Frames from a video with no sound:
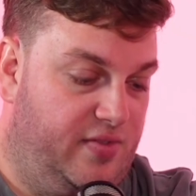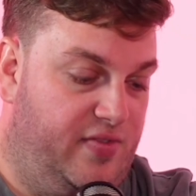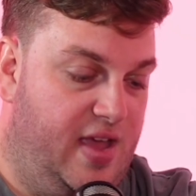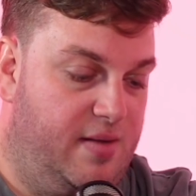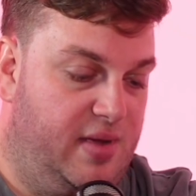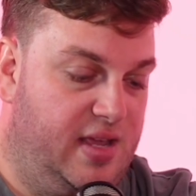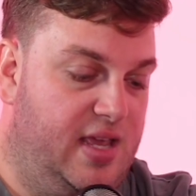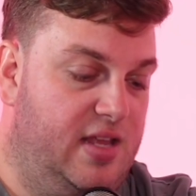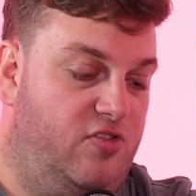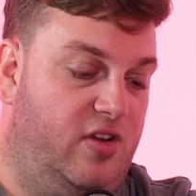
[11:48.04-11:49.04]
Found my
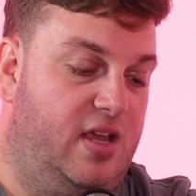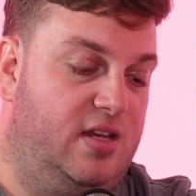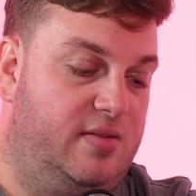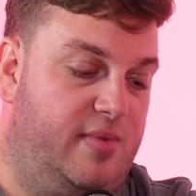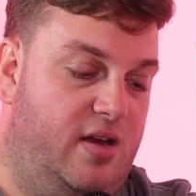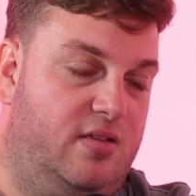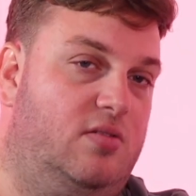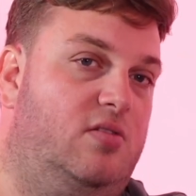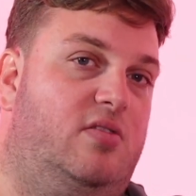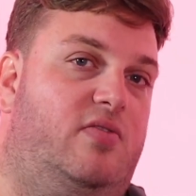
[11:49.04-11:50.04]
kid drinking tomato
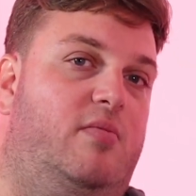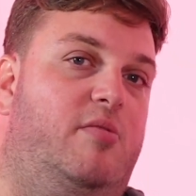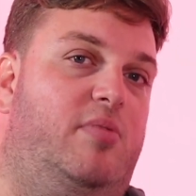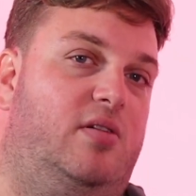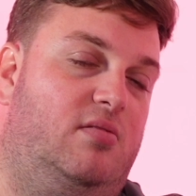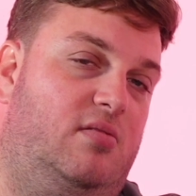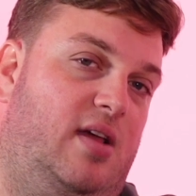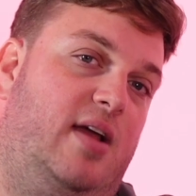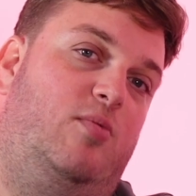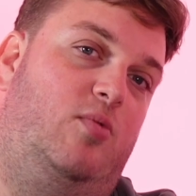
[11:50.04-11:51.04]
sauce from the bottle
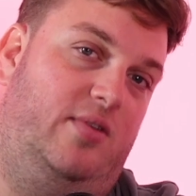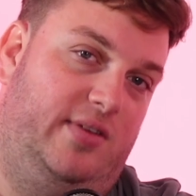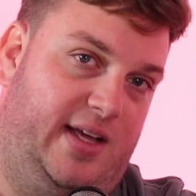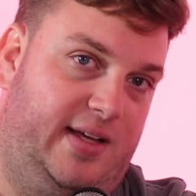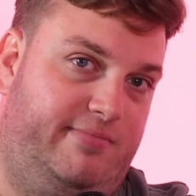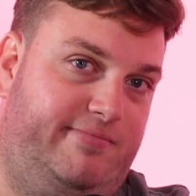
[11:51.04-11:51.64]
like water.